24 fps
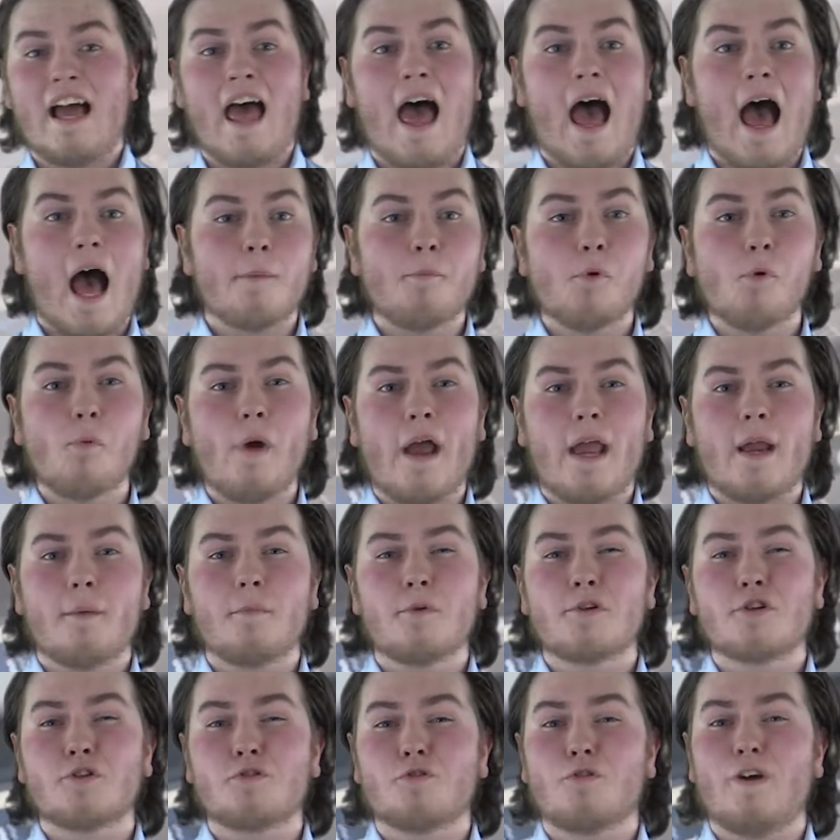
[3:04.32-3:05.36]
Apple were able
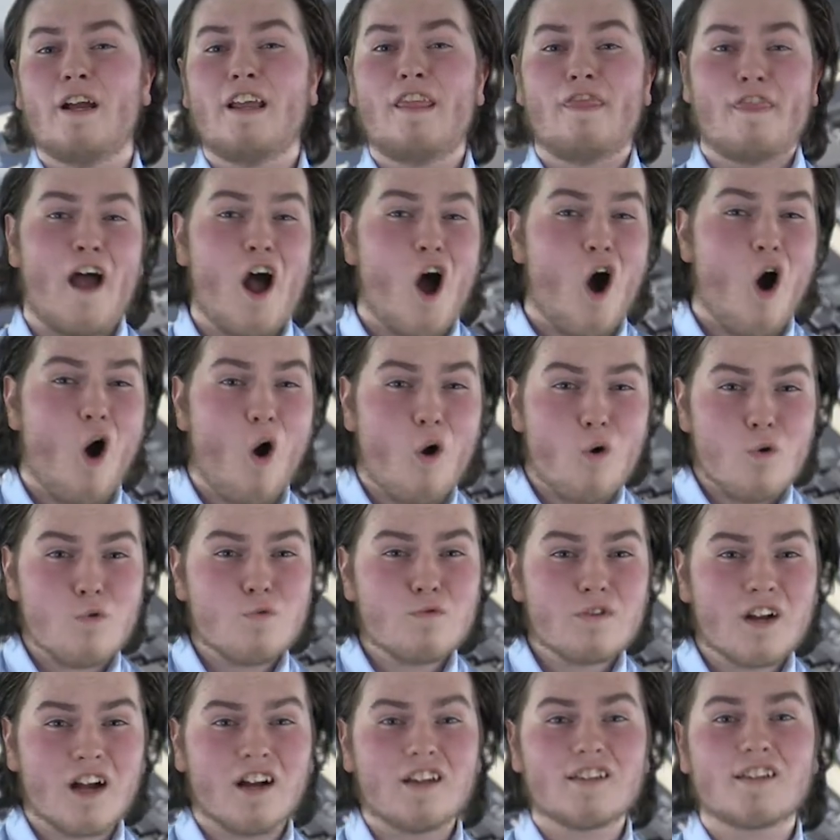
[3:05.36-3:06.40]
to create their own
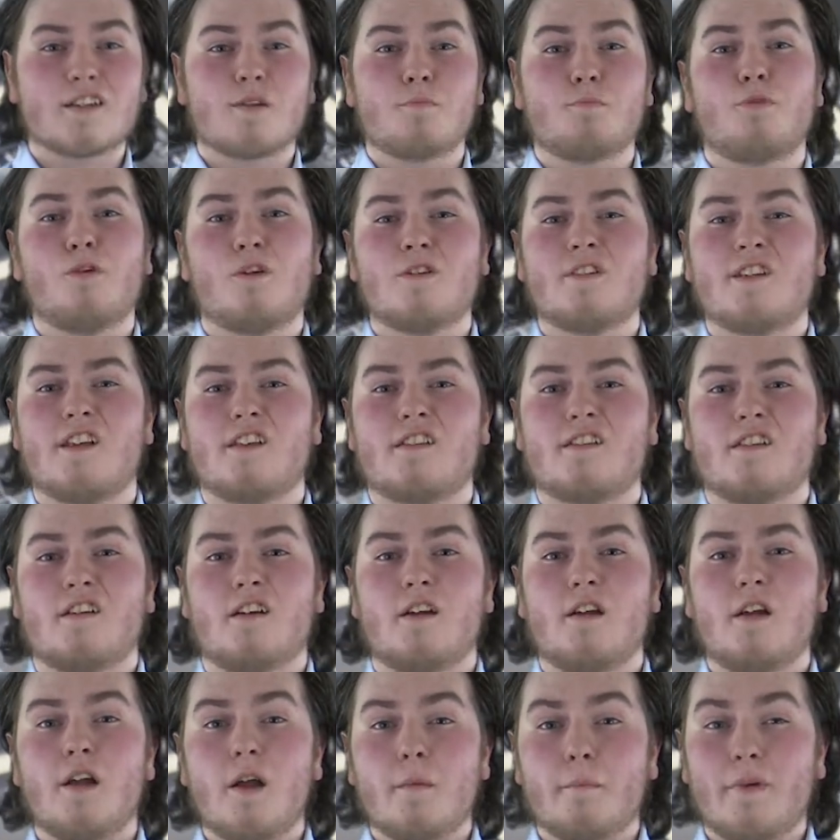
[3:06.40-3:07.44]
custom processor
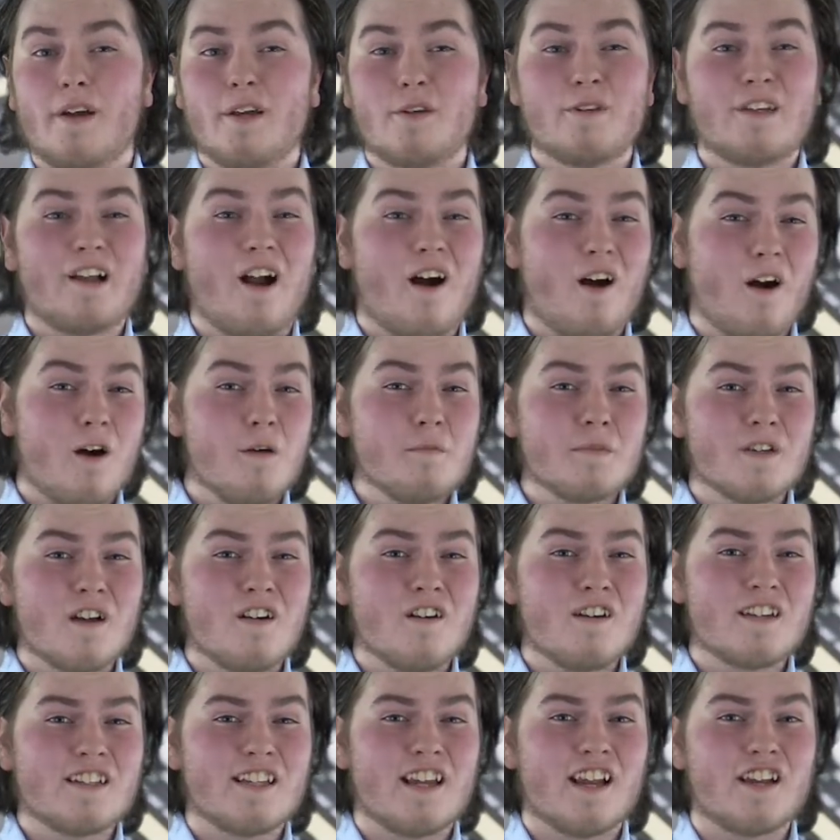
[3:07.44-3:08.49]
by using Arm's
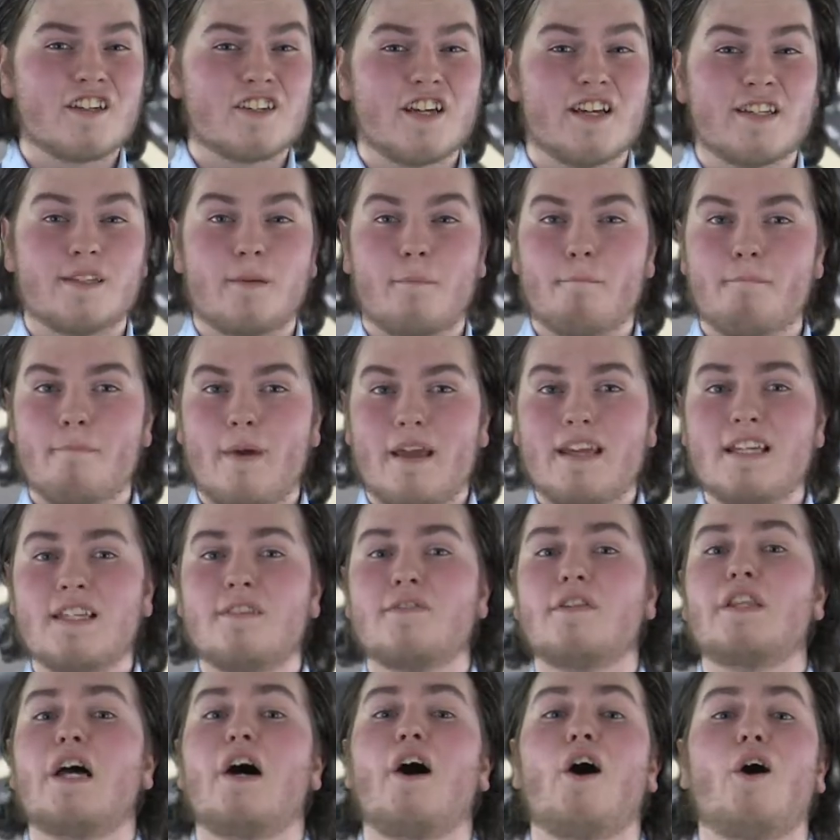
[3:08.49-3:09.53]
architecture as a base for
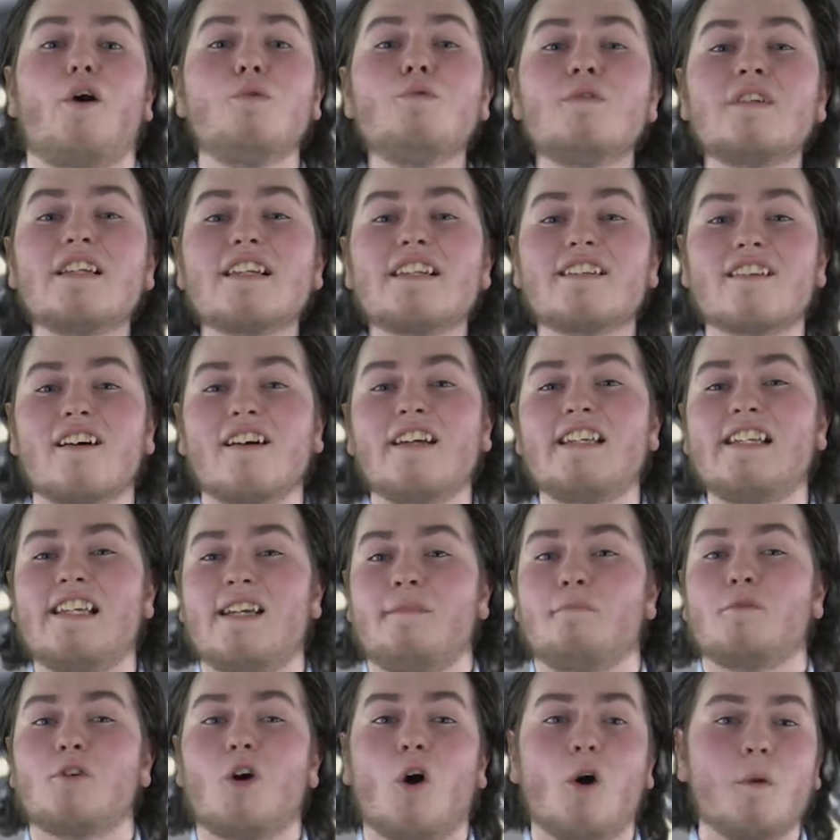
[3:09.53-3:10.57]
their own design team
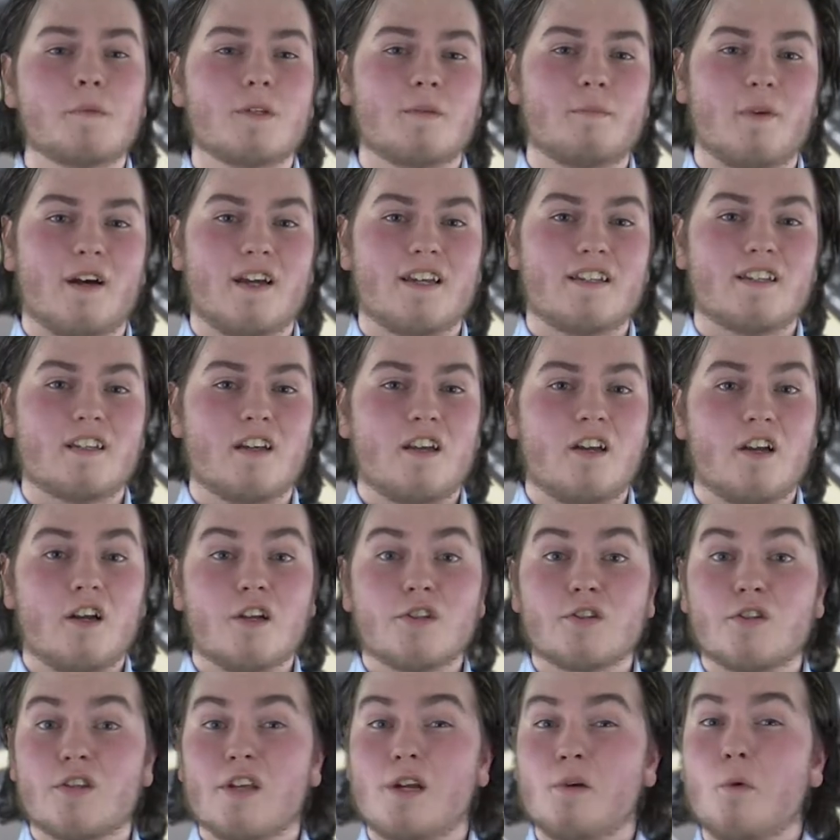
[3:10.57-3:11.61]
to optimize,
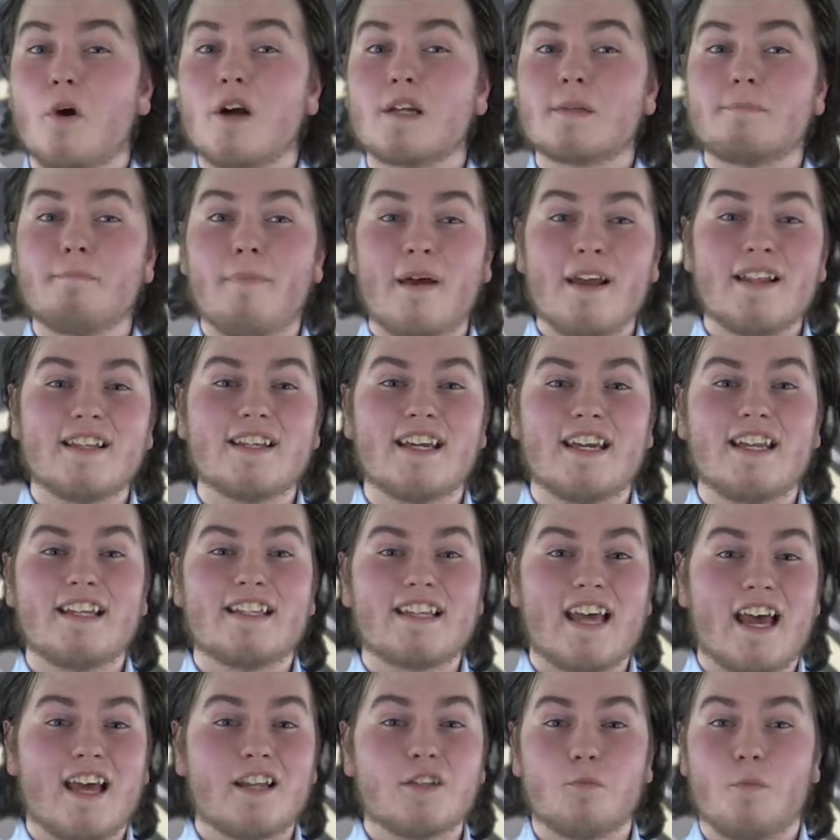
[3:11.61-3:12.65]
so that it works better in
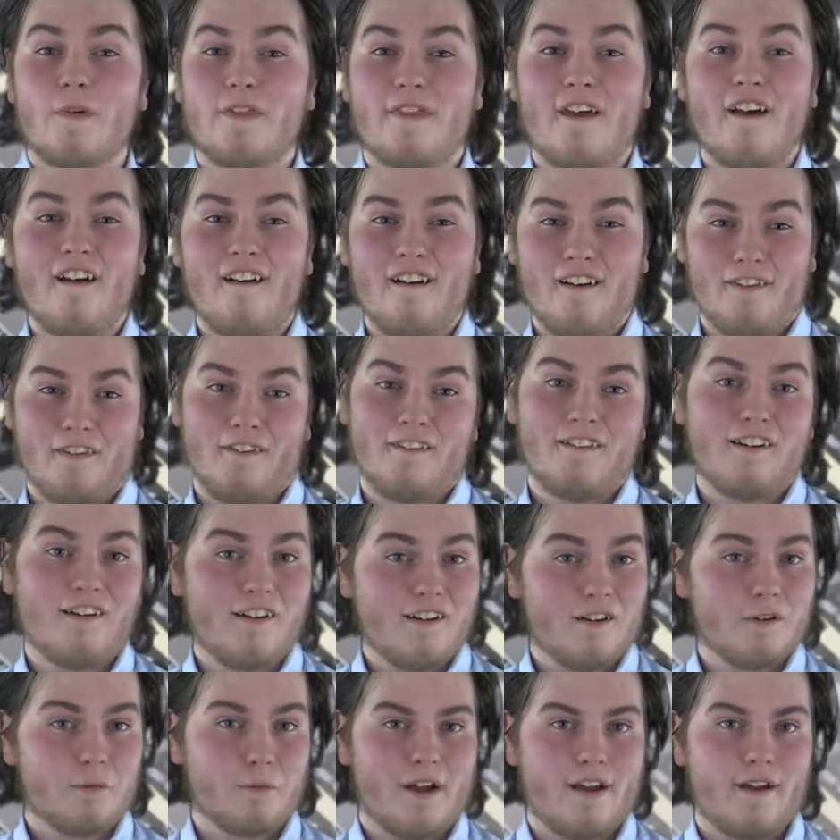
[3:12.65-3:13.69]
tandem with their other
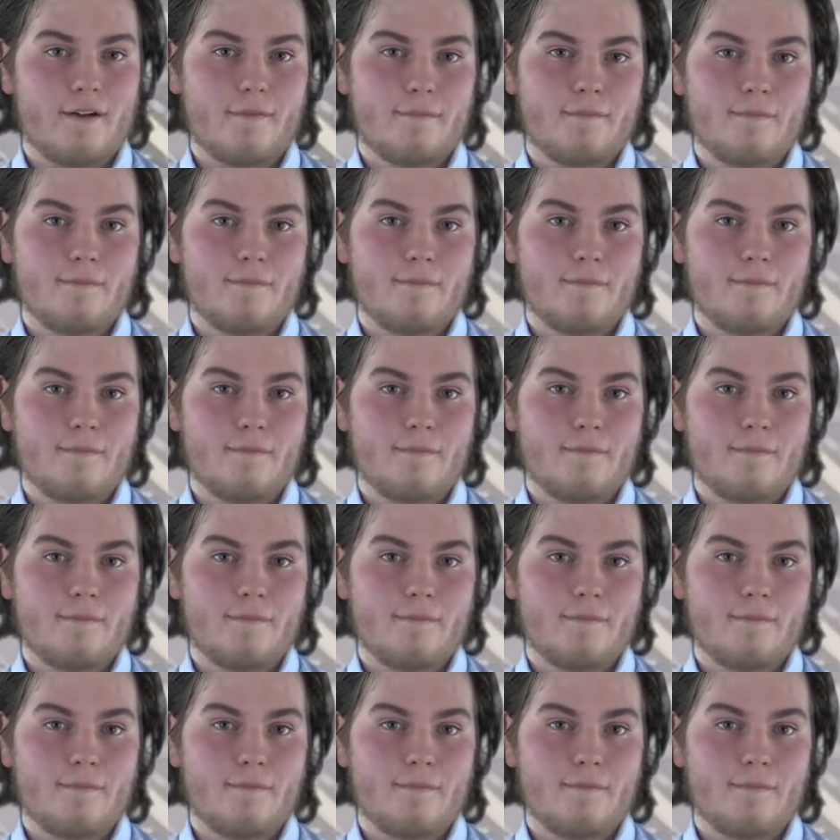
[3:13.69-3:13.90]
hardware.